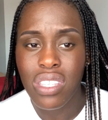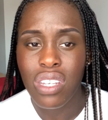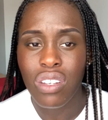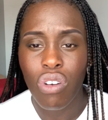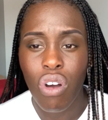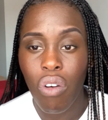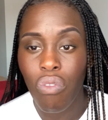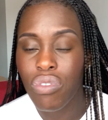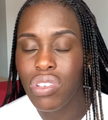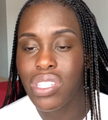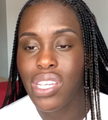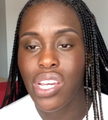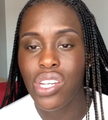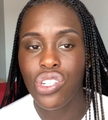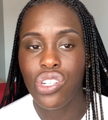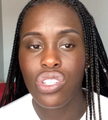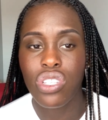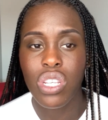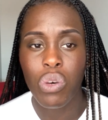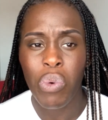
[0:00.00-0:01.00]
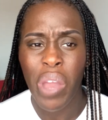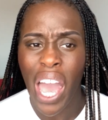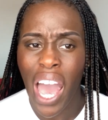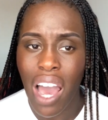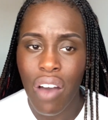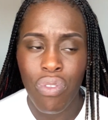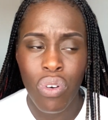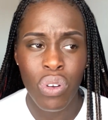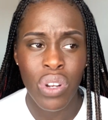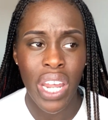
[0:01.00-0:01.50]
and conversations that we
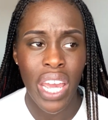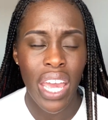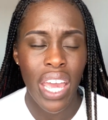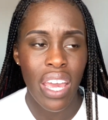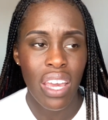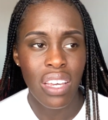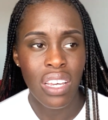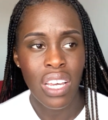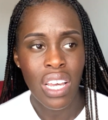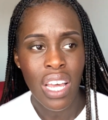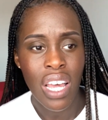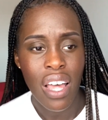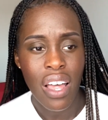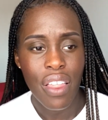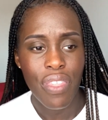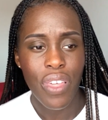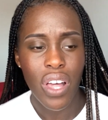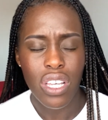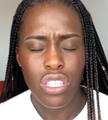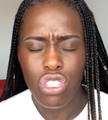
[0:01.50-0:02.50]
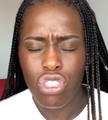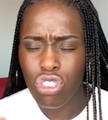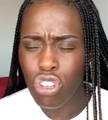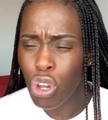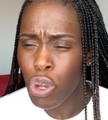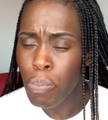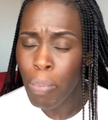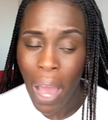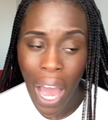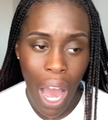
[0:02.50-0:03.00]
have on air that are
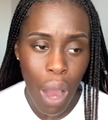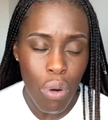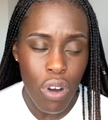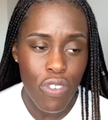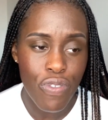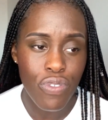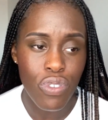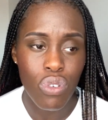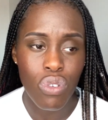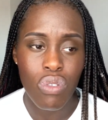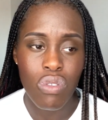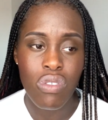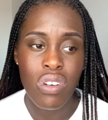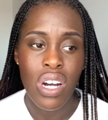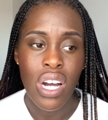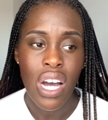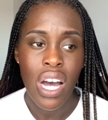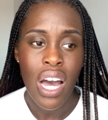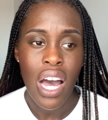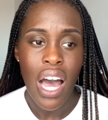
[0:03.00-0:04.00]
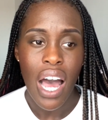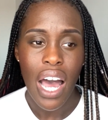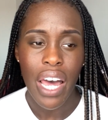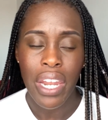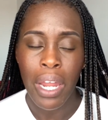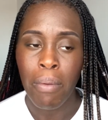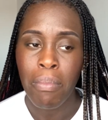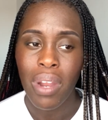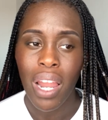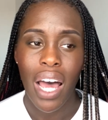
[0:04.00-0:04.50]
so powerful,
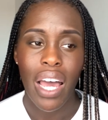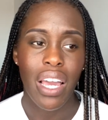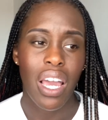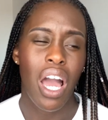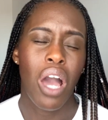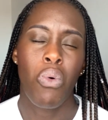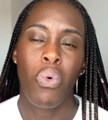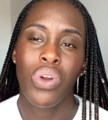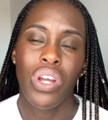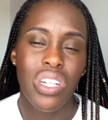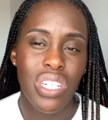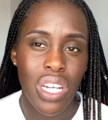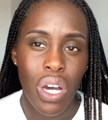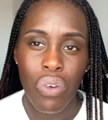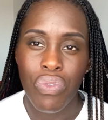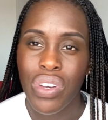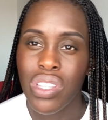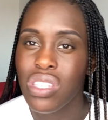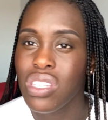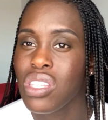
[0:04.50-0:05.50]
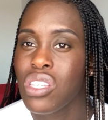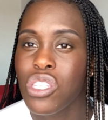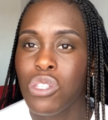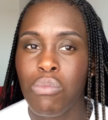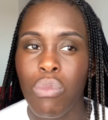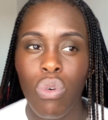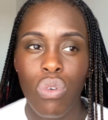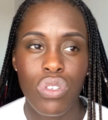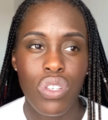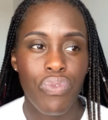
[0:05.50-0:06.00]
and I'm like, I want to delve into this
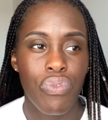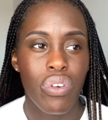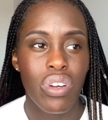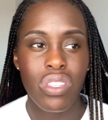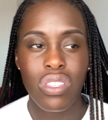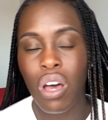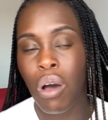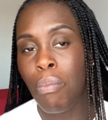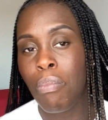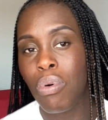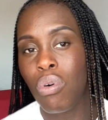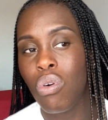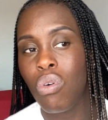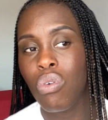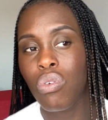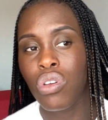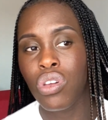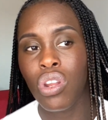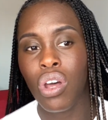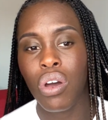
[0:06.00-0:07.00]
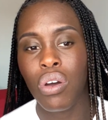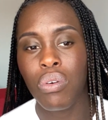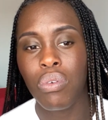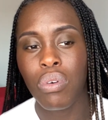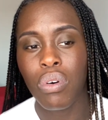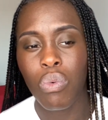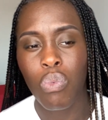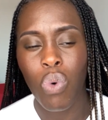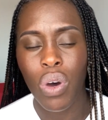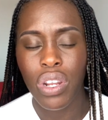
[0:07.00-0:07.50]
more. So for example,
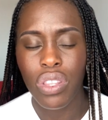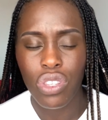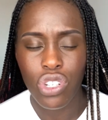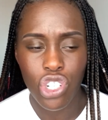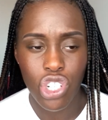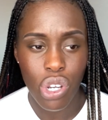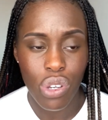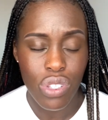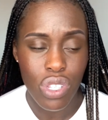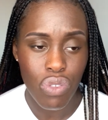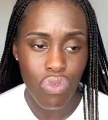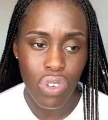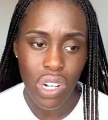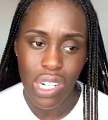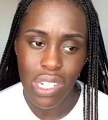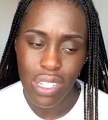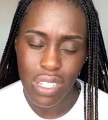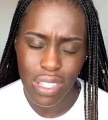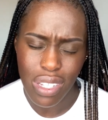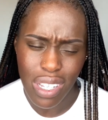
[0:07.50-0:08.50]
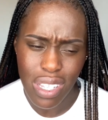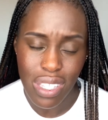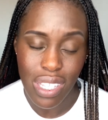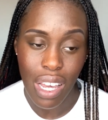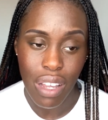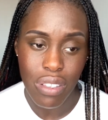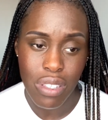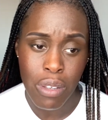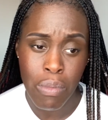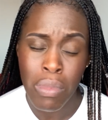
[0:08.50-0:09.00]
one of the shows that really sticks
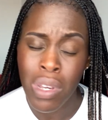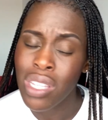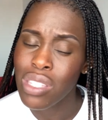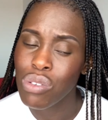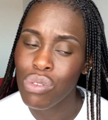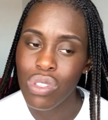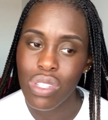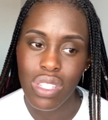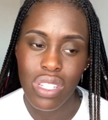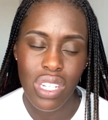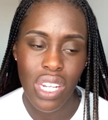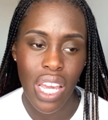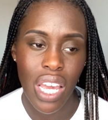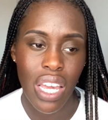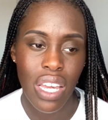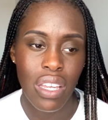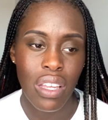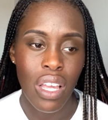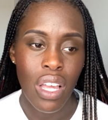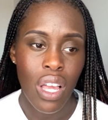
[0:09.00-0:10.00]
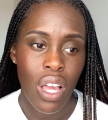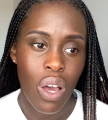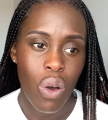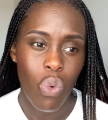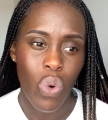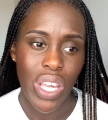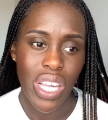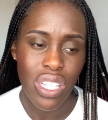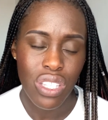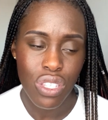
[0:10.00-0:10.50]
out to me till this day,
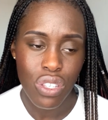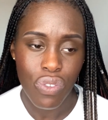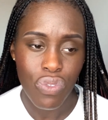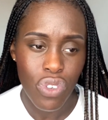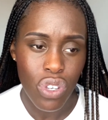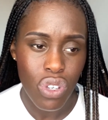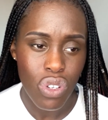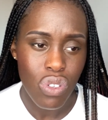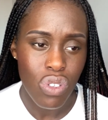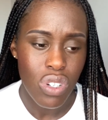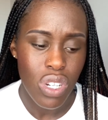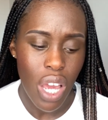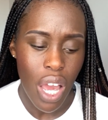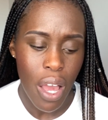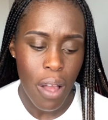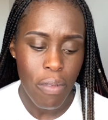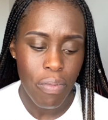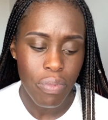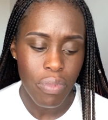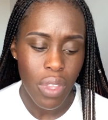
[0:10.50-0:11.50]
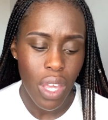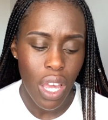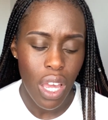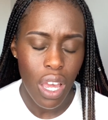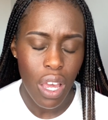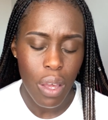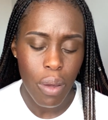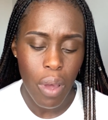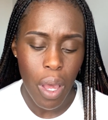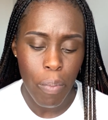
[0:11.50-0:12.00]
we interviewed
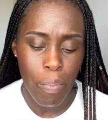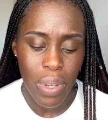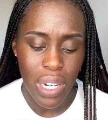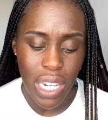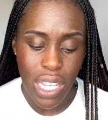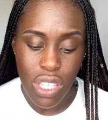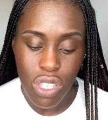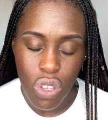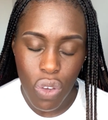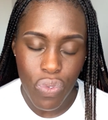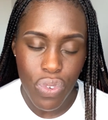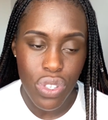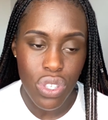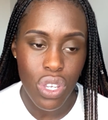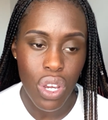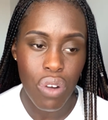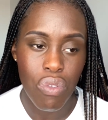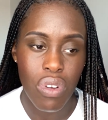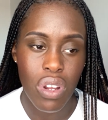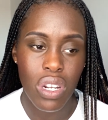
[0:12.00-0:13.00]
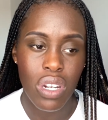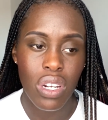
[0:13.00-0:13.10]
a police officer